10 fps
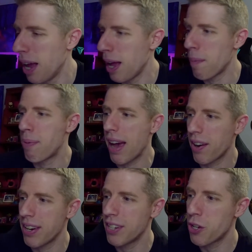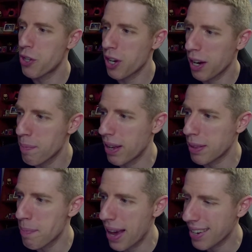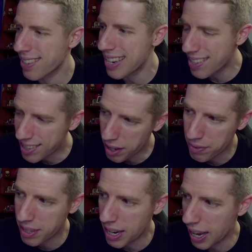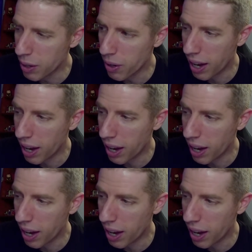Uh, Barry, did you talk about the Maxine stuff today?